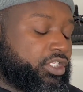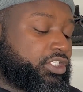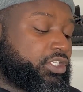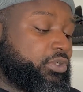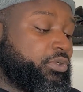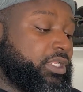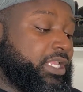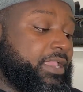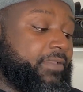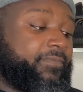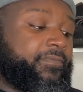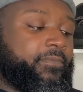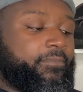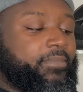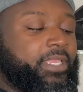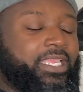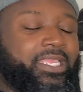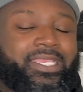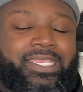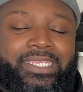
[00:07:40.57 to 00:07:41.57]
So yeah, for
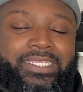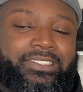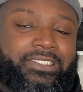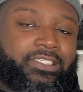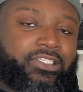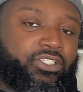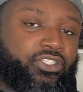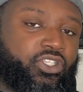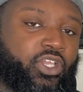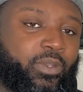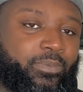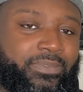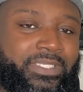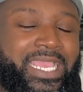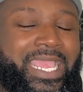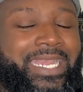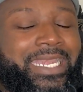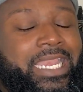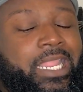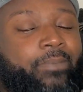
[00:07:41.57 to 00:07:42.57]
me, it's a stop
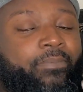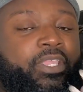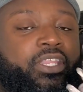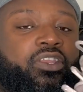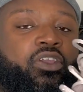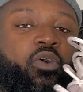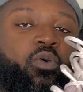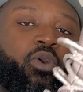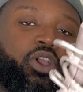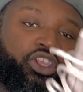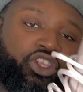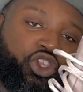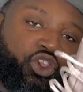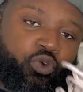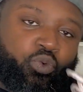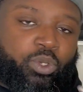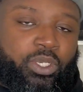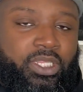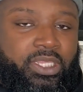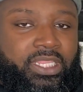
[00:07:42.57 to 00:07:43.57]
that. Let me know what you
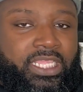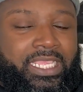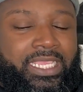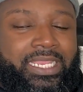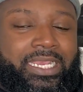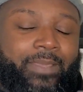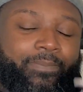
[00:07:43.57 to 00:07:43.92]
would think.